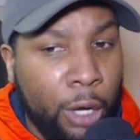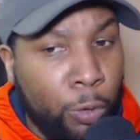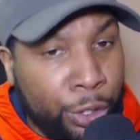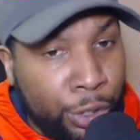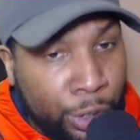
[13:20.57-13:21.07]

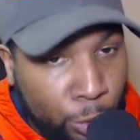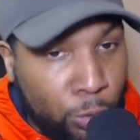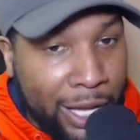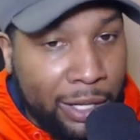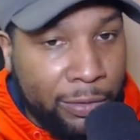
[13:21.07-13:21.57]
What are you
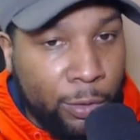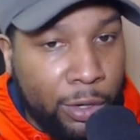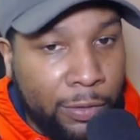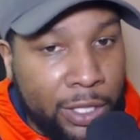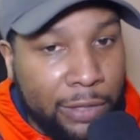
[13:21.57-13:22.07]
waiting
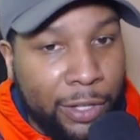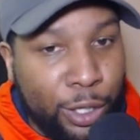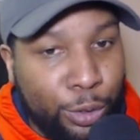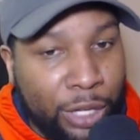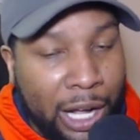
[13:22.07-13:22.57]
for? Visit
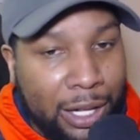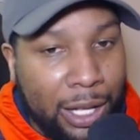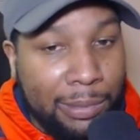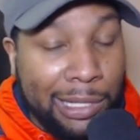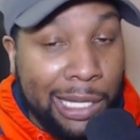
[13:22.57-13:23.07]

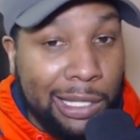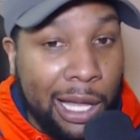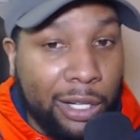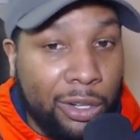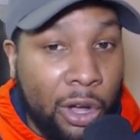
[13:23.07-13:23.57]
fanduel.com slash
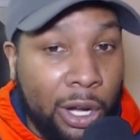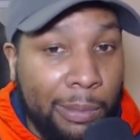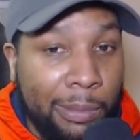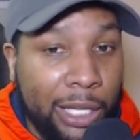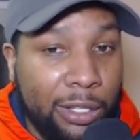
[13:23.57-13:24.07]
locked on
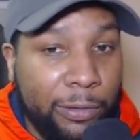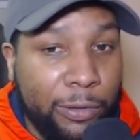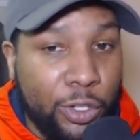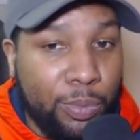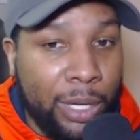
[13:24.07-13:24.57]
and make your
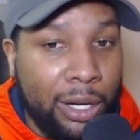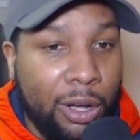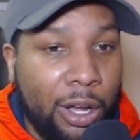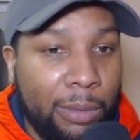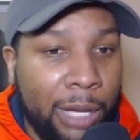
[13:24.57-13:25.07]
first bet an
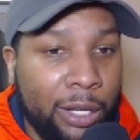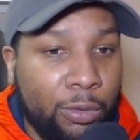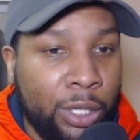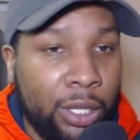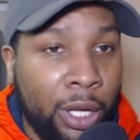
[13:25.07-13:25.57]
automatic
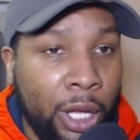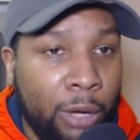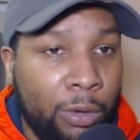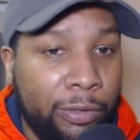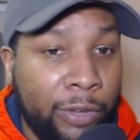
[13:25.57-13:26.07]
win
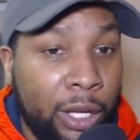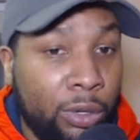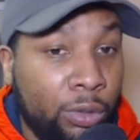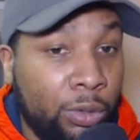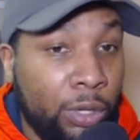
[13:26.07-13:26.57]
with
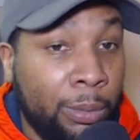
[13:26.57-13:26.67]
FanDuel,